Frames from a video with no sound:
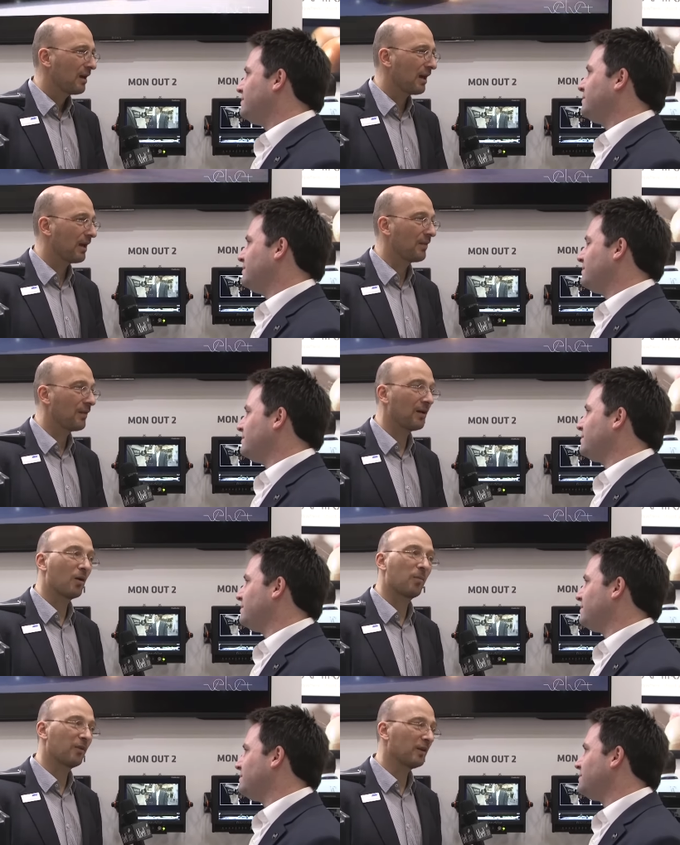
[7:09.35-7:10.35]
Speaker 1: and then
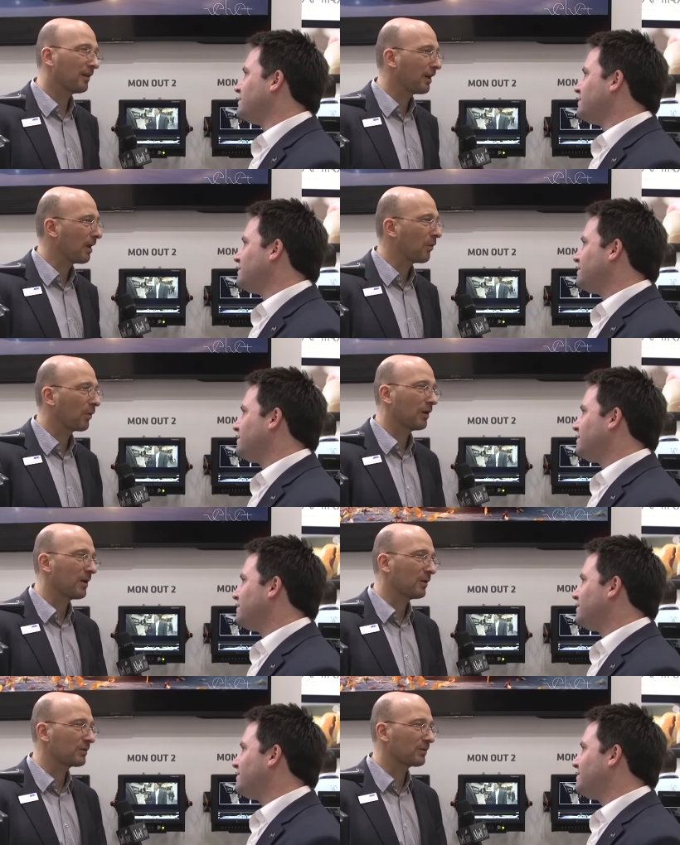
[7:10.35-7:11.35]
hopefully the camera will
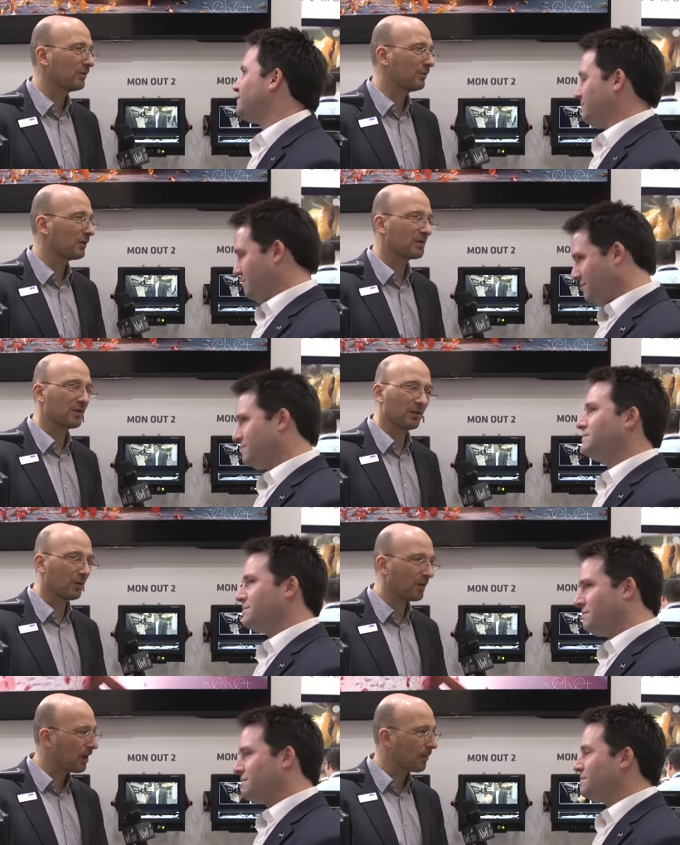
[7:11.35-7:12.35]
come out soon. We'll start
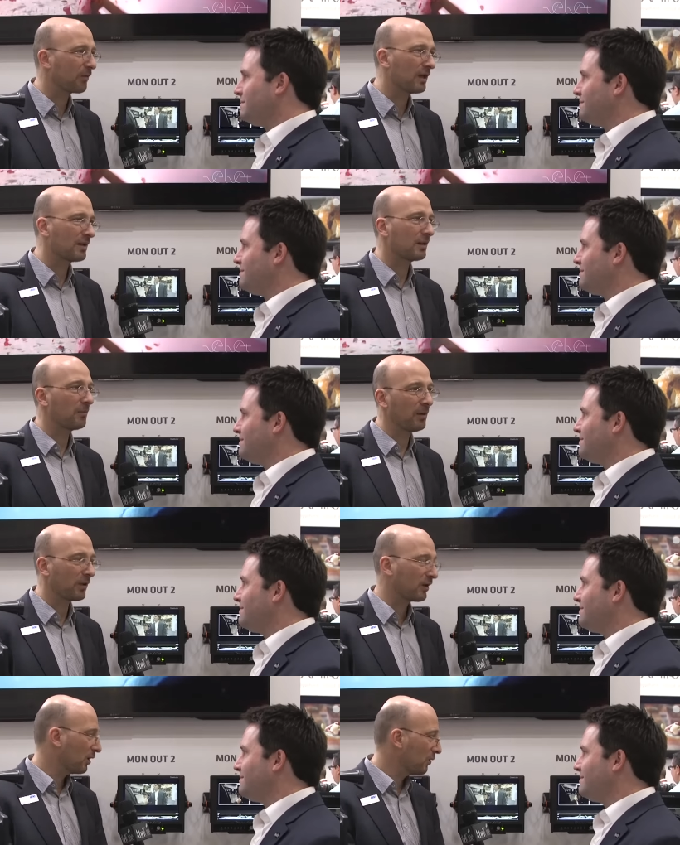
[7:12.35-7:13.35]
doing the upgrades, and
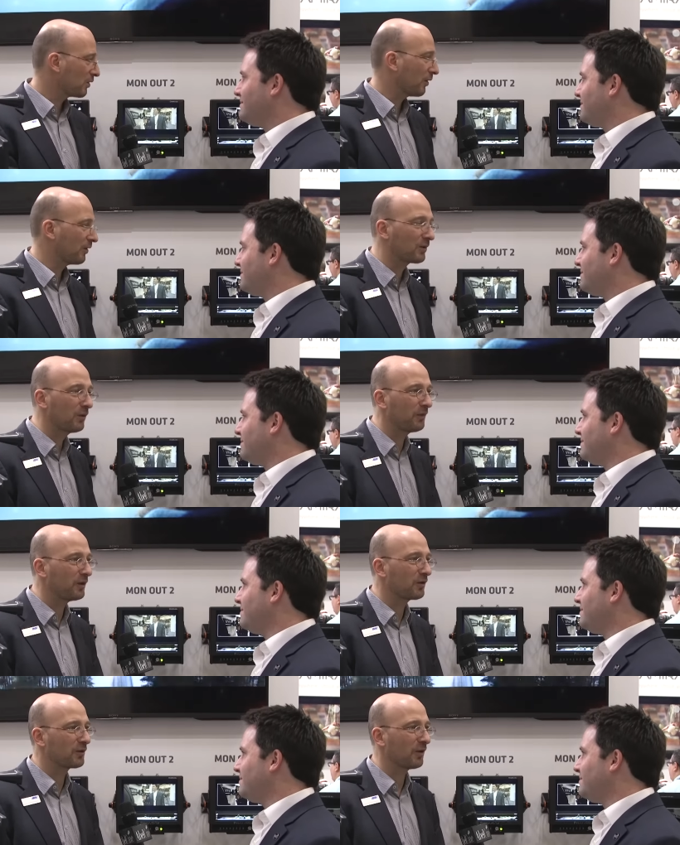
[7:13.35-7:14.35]
people can use all these cool
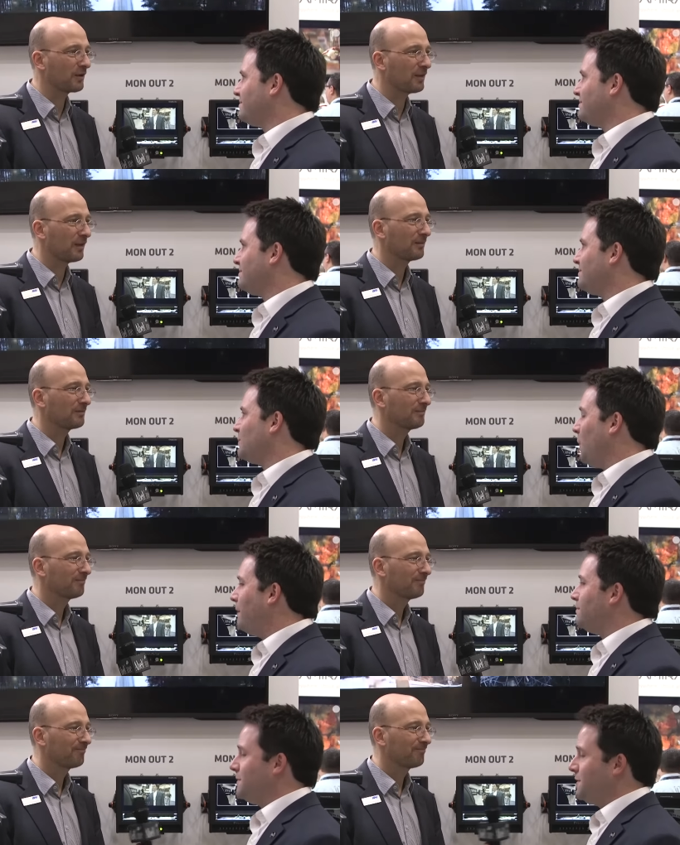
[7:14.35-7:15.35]
features on the set.
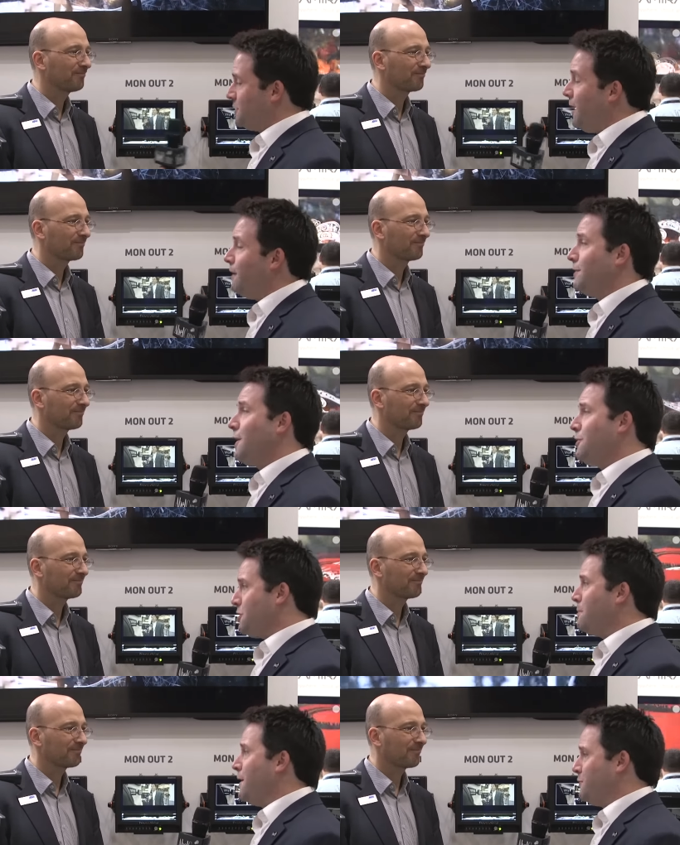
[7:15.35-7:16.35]
Wow,
Speaker 2: this is great. Thank you
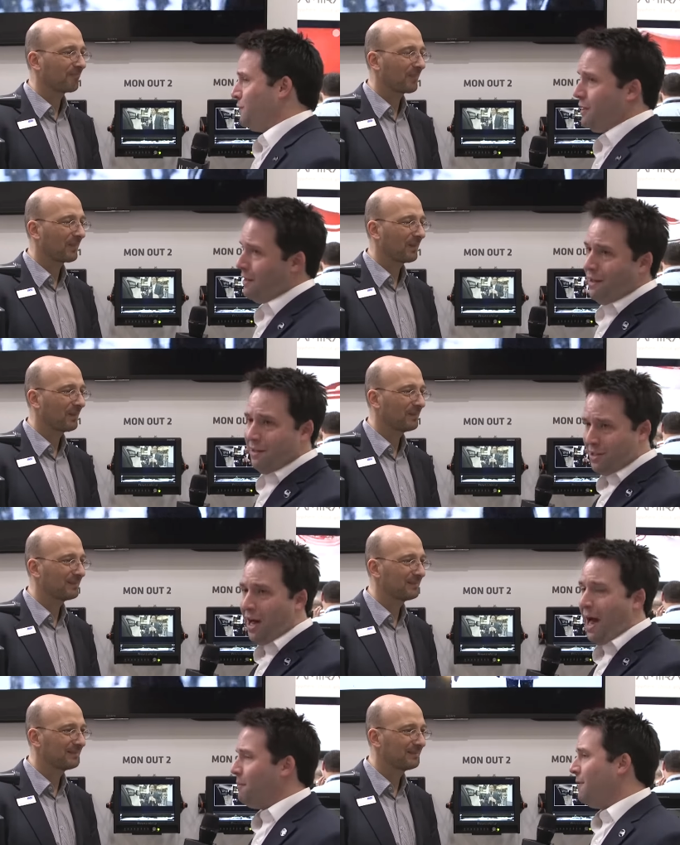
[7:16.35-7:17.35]
so much for the, the
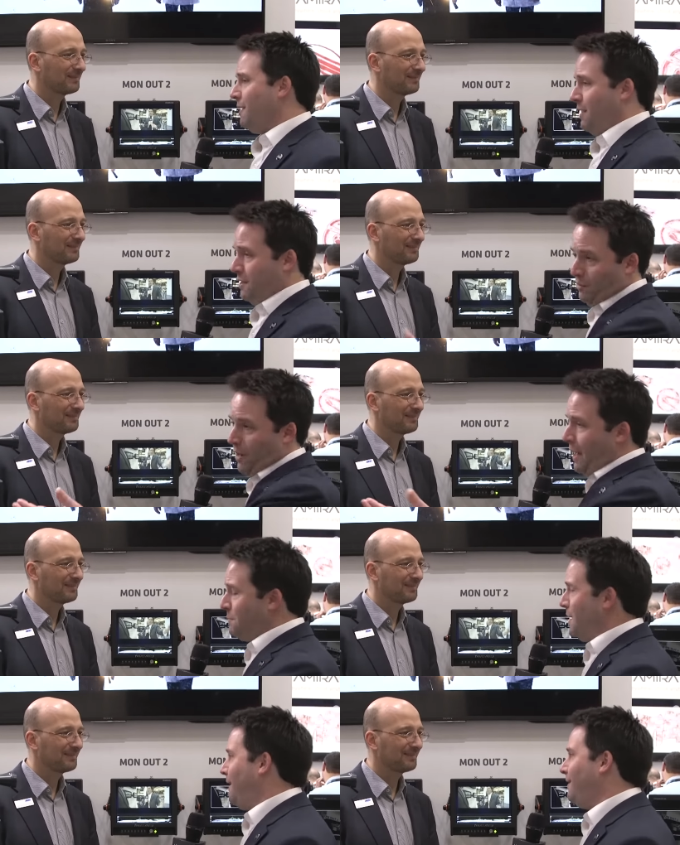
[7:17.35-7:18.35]
time. It's a great
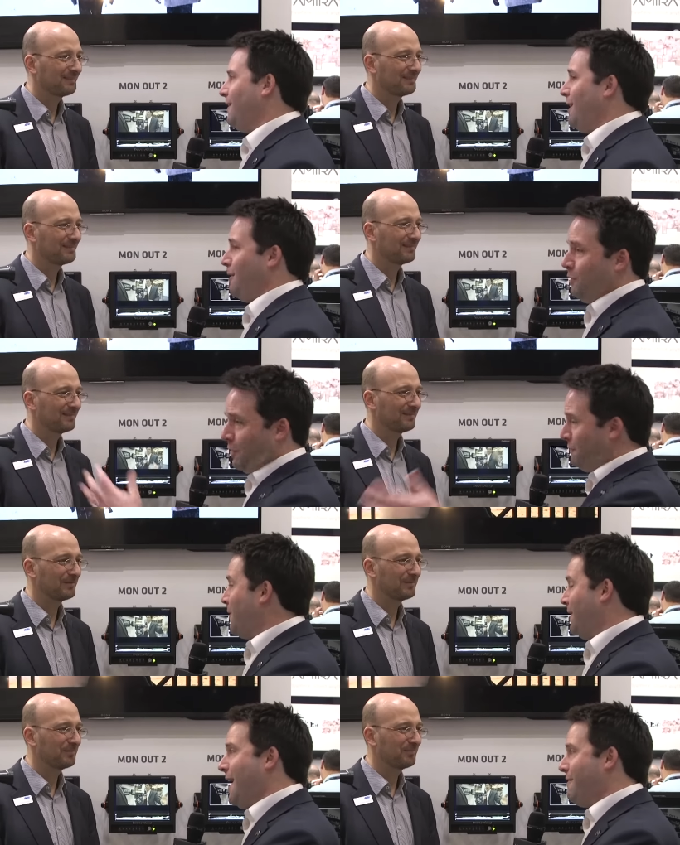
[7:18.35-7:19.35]
update. Uh, we're looking
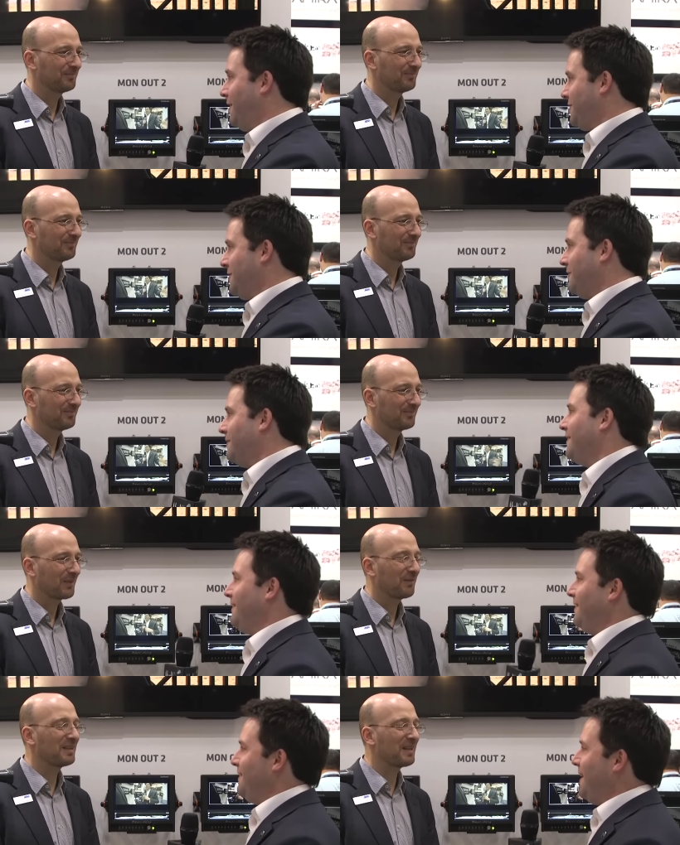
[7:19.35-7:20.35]
forward to having it soon.
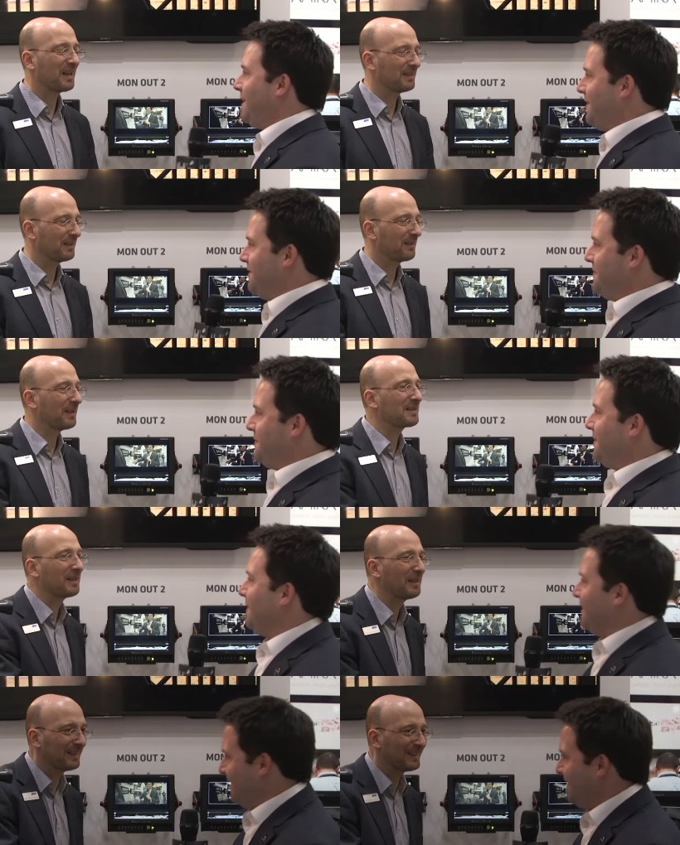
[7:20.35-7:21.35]
Fantastic. Thank you.
Speaker 1: Thanks, Andy.